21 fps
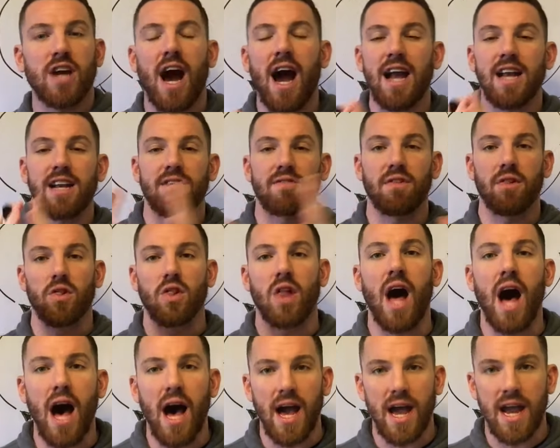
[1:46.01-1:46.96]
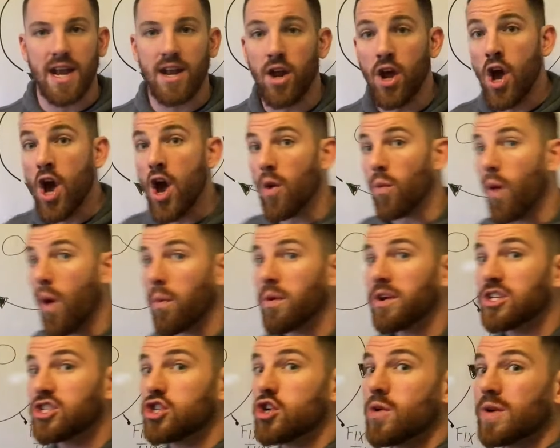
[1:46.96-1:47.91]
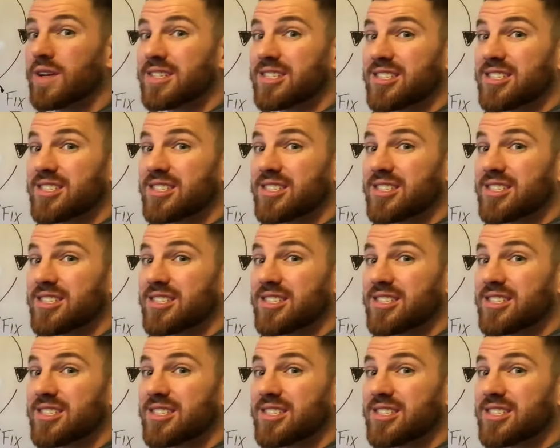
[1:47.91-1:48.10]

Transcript: kind of line, what we do